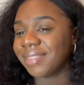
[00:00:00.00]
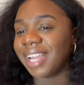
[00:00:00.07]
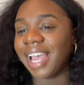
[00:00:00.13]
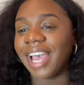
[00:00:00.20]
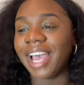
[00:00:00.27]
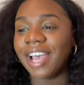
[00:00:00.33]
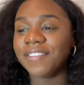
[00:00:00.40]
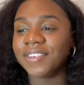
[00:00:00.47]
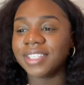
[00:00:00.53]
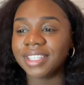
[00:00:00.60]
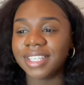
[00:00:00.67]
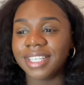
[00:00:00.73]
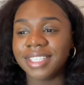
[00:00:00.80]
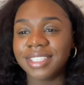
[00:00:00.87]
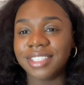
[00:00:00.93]
have a
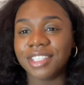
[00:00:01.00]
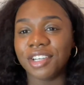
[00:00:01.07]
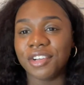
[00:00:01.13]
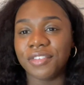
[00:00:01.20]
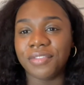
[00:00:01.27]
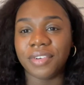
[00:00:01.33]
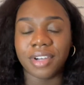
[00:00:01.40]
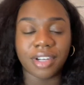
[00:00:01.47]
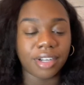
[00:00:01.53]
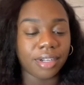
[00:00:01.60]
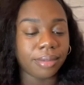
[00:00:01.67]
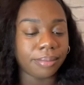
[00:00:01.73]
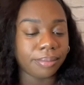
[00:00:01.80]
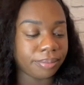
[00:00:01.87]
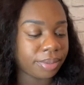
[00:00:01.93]
list
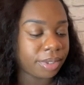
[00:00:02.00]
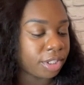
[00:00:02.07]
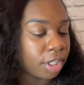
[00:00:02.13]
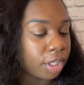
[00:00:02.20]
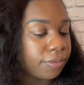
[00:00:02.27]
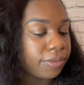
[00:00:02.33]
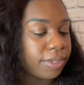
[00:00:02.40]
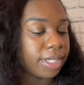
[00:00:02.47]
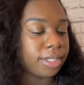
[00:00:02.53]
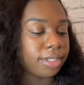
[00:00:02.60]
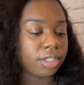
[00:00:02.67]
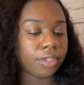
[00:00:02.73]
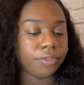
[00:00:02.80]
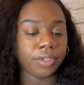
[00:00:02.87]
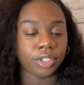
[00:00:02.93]
of stuff
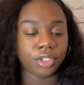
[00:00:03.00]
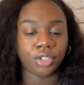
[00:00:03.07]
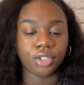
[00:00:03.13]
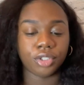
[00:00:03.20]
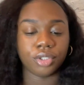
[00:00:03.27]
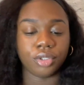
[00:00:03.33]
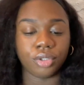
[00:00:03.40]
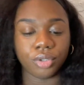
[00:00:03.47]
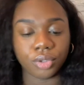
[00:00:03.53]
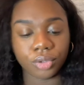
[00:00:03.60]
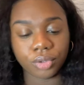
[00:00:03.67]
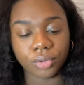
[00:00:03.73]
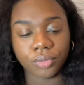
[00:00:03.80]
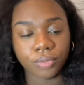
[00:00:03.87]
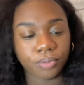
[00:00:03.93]
that you could
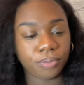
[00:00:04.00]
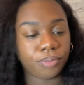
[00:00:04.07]
do